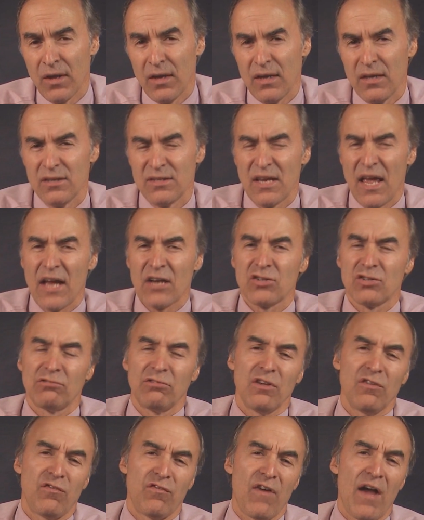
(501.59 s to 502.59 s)
is
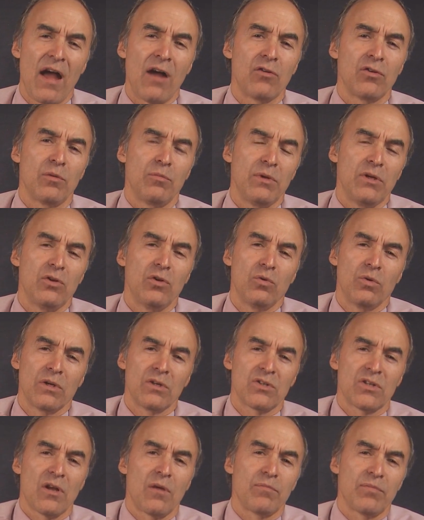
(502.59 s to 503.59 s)
actually found to be doing
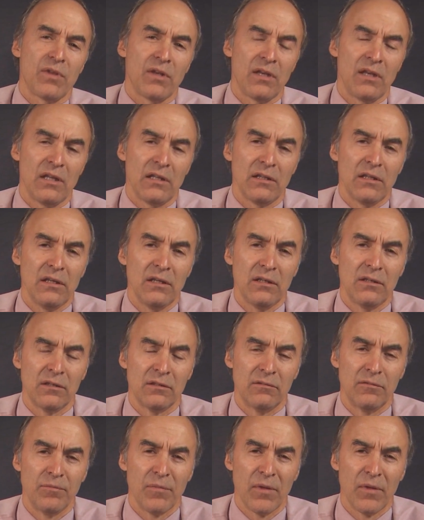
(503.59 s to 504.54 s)
something illegal,